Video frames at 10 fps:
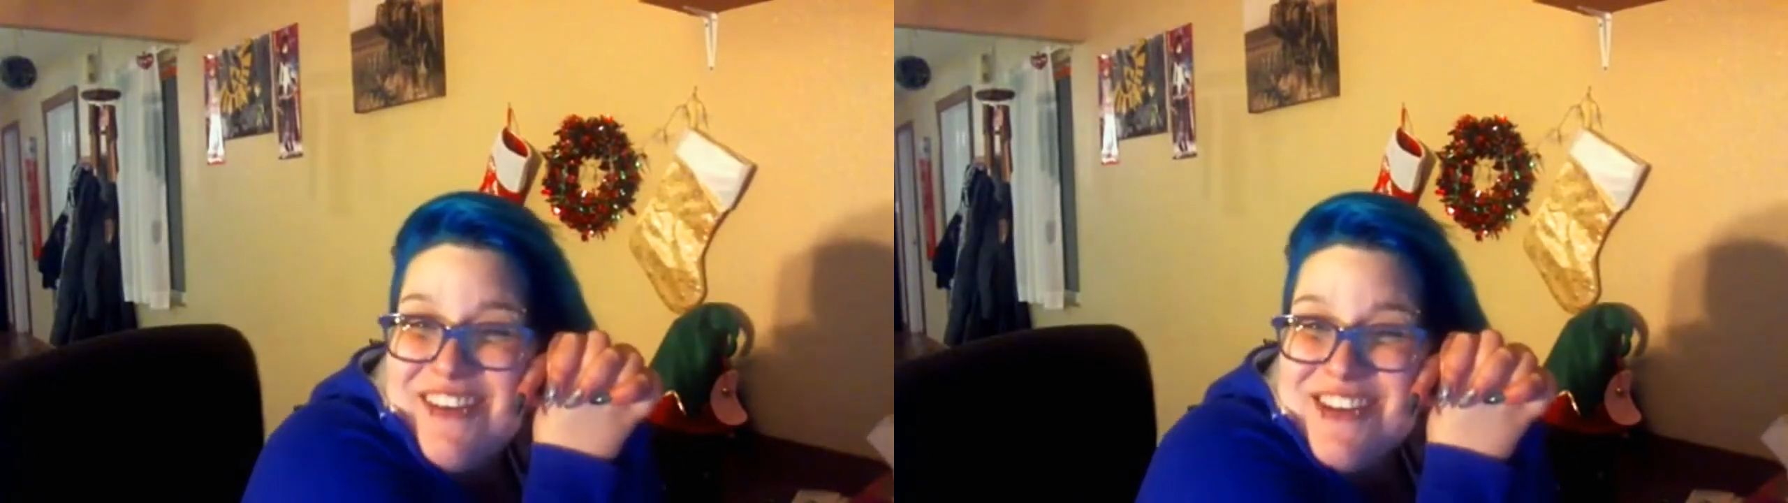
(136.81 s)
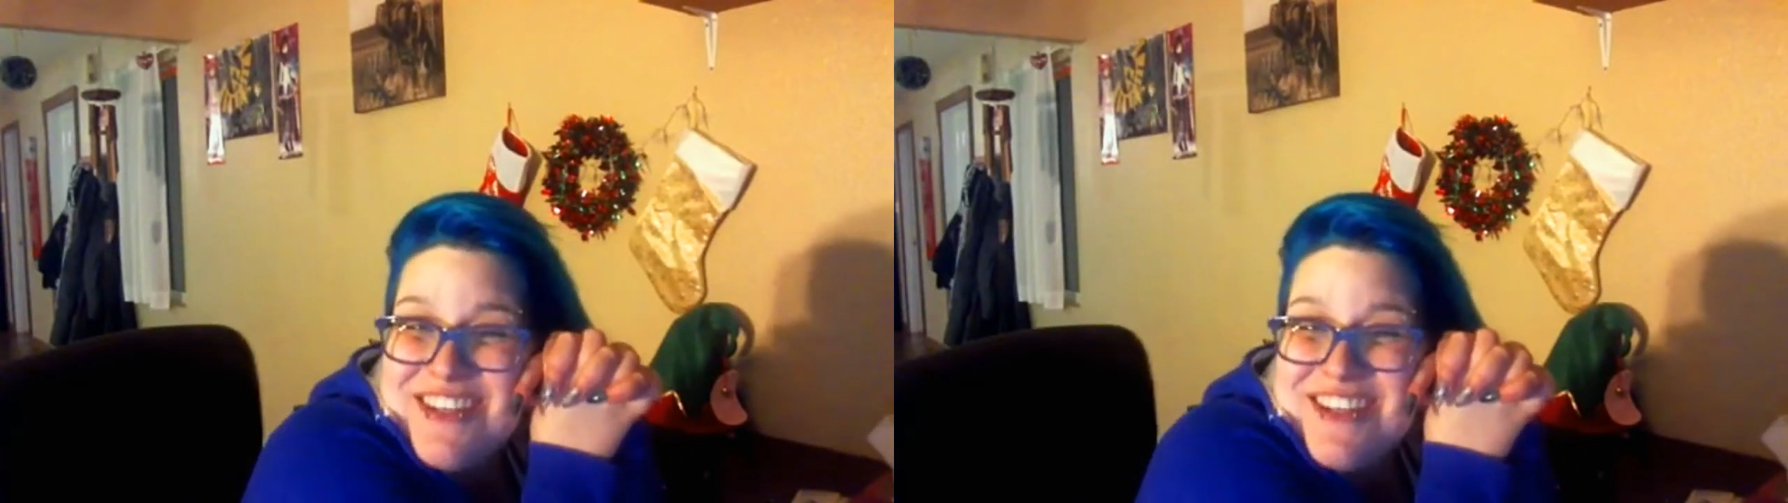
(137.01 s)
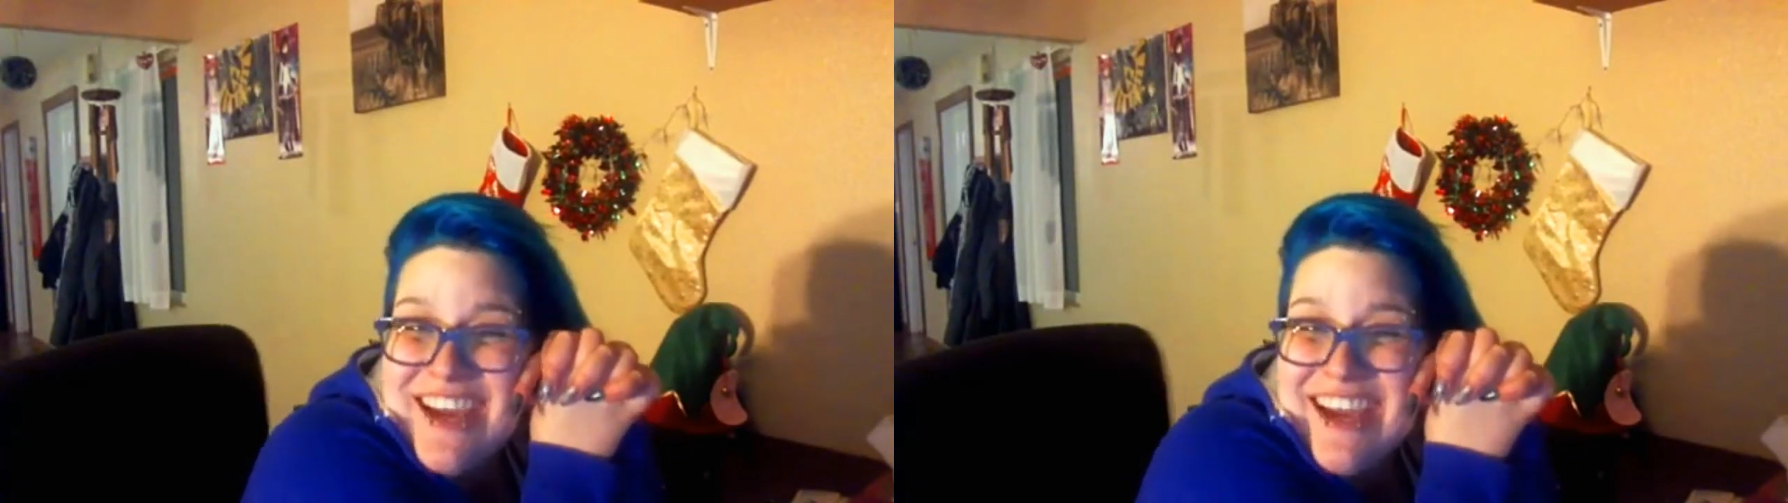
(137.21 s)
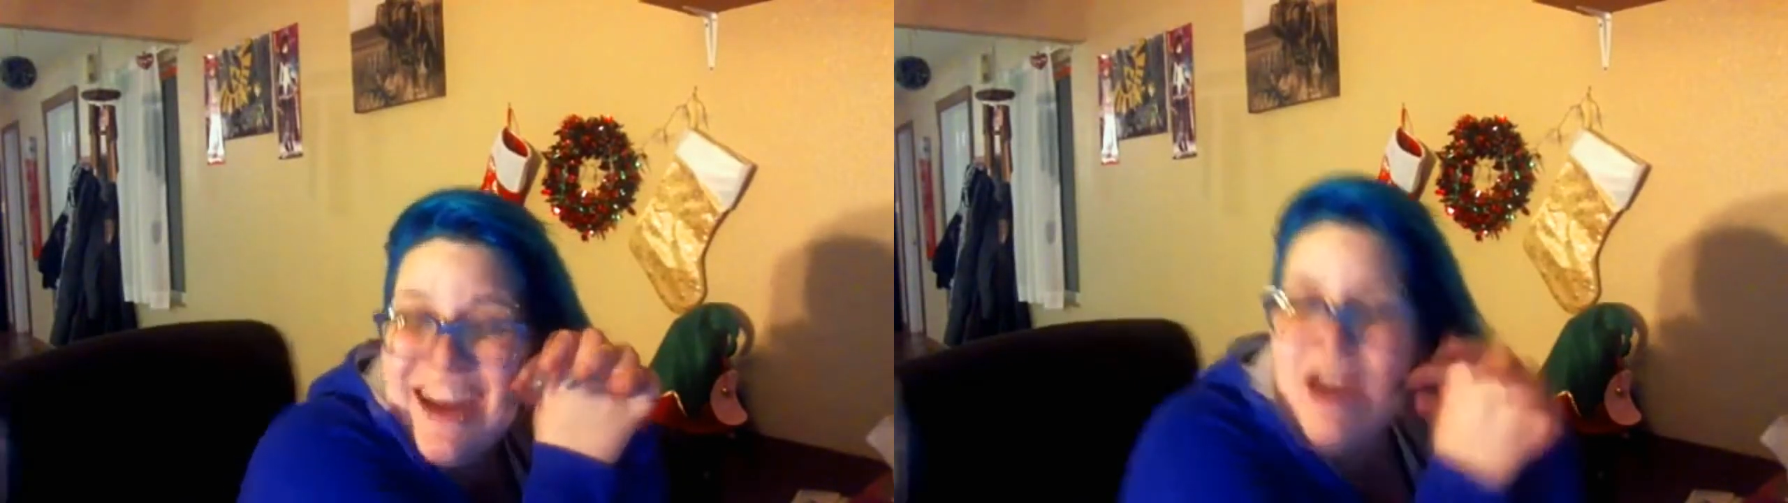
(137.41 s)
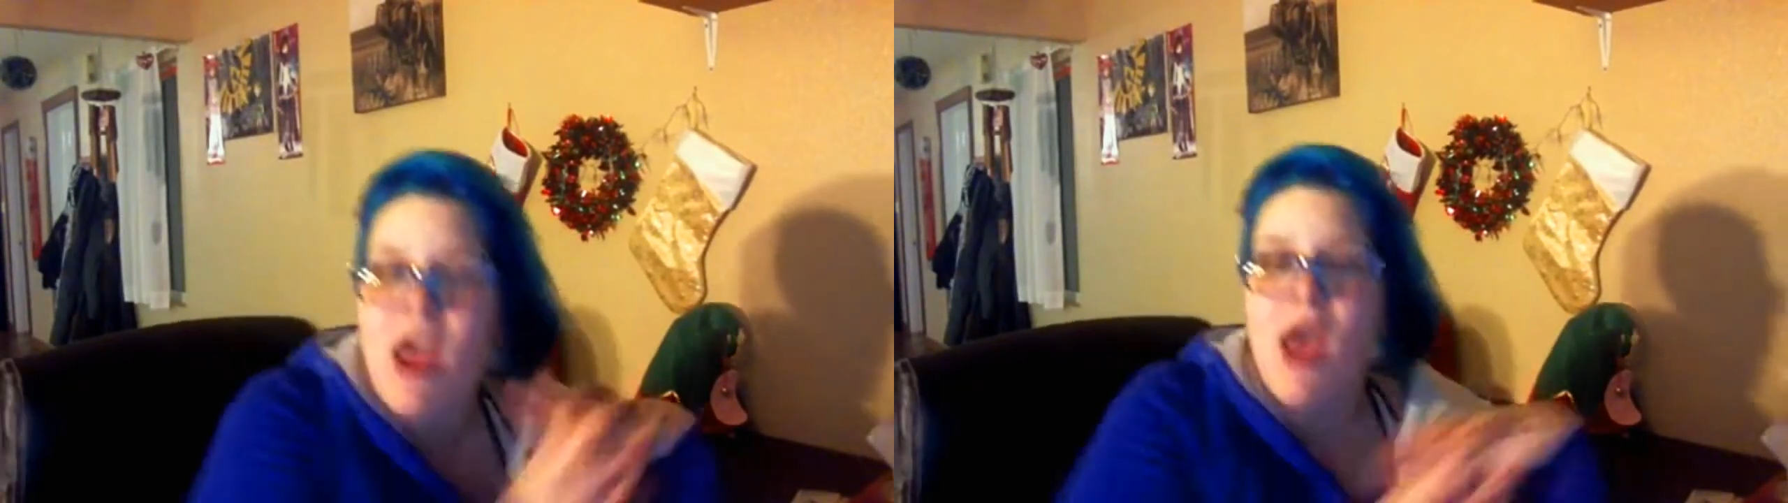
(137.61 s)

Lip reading: You should check it out.